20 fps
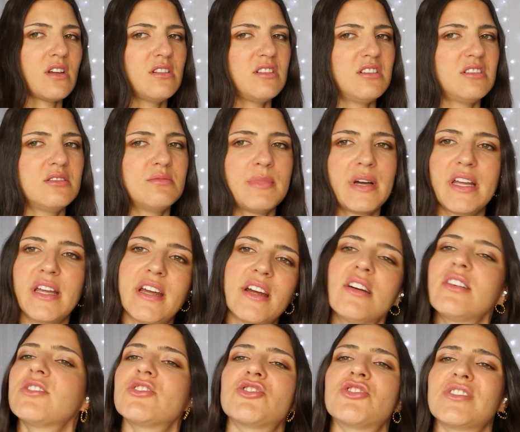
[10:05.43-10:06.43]
Oh, my
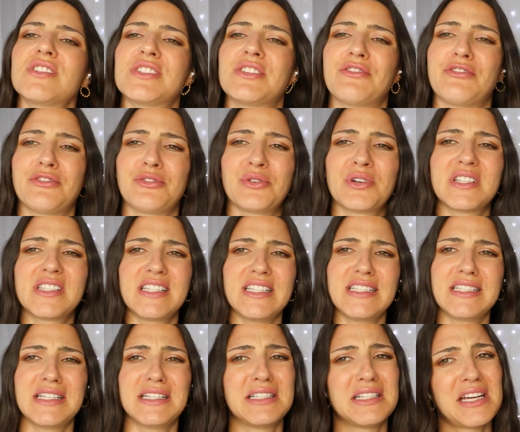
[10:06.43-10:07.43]
hair is just
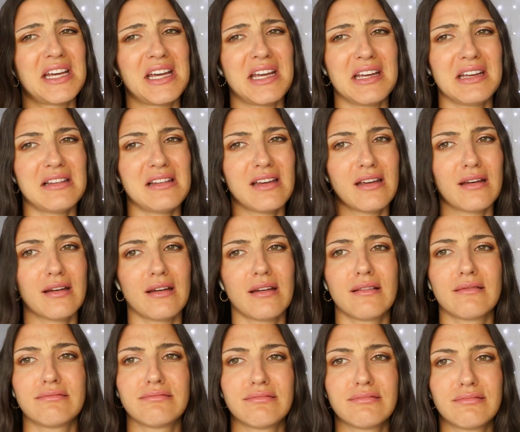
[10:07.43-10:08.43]
frizzy today. Like,
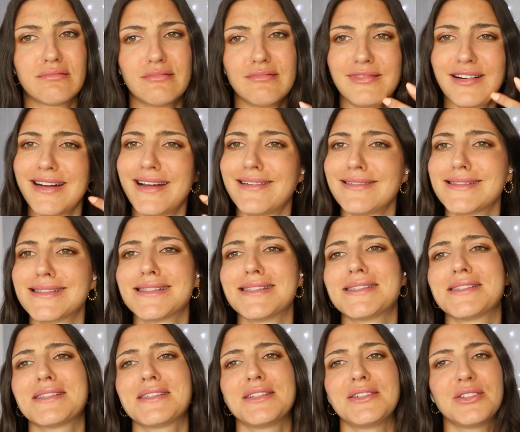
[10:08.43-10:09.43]
what else
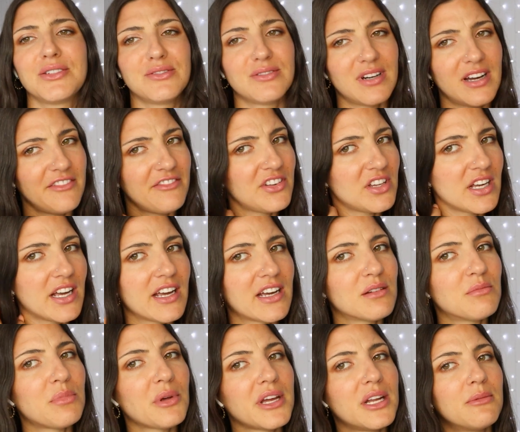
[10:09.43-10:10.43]
is new? I feel like I
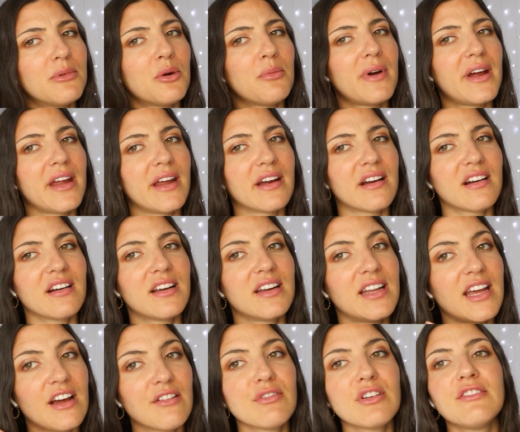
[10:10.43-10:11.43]
complain about my hair
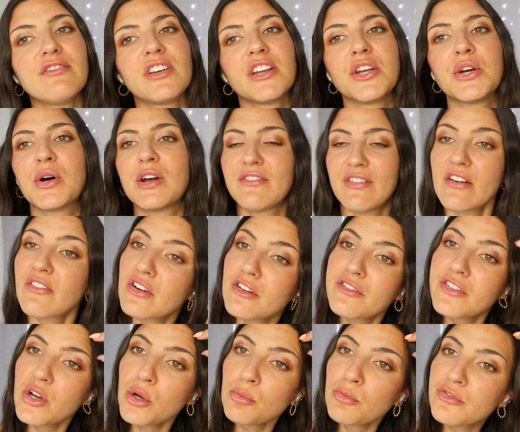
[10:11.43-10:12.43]
in every video I've ever
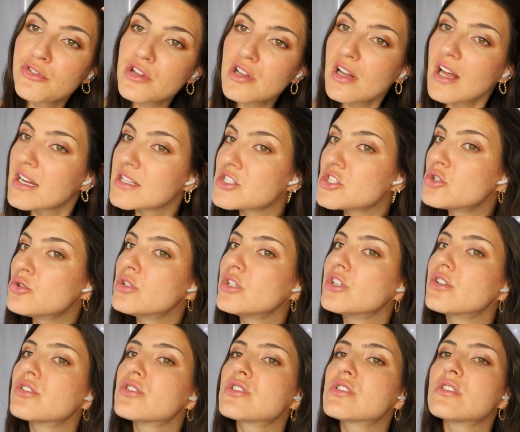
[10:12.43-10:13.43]
filmed for the last 2
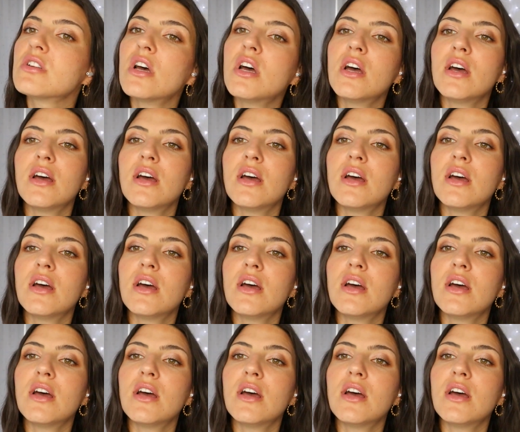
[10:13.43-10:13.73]
years.